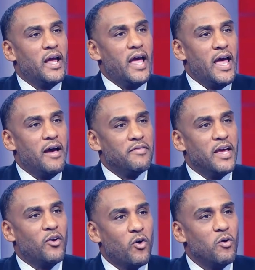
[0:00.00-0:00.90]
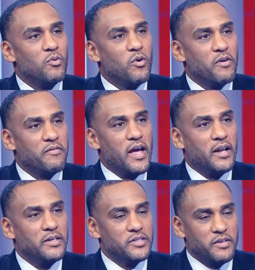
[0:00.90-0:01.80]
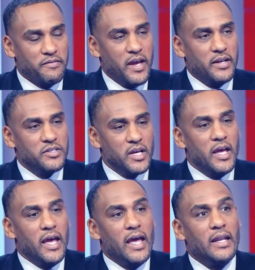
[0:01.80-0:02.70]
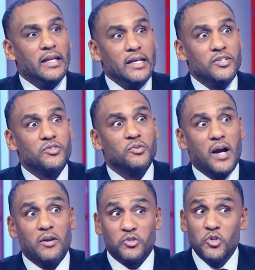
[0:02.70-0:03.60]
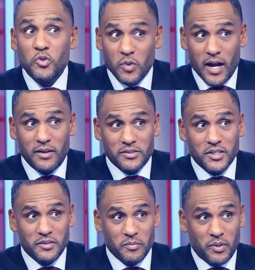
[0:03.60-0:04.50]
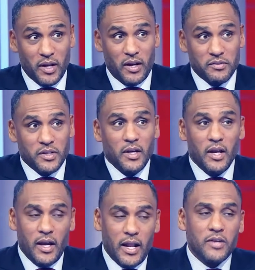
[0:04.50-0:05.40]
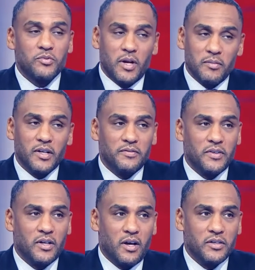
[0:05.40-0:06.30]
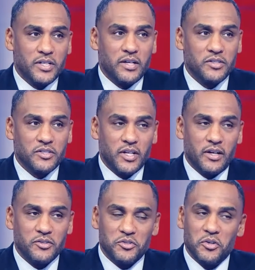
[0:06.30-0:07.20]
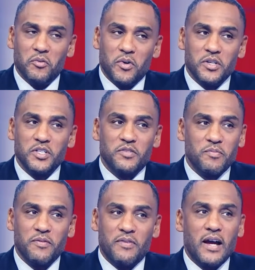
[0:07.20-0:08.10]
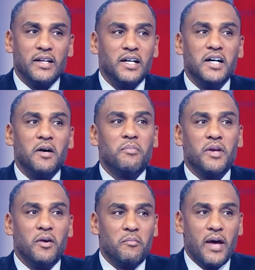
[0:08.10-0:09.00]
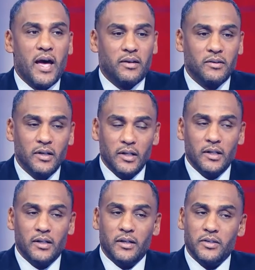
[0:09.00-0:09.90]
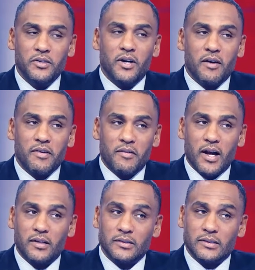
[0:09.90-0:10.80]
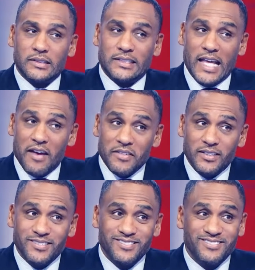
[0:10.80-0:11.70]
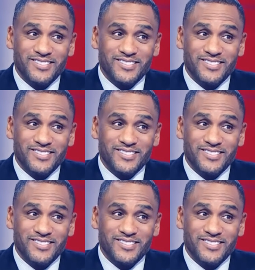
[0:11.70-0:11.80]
to have that home court advantage at least throughout two rounds of the playoffs? And that's what I'm looking for the Los Angeles Lakers. You don't want to just be fighting an uphill battle, and you hovering around seven,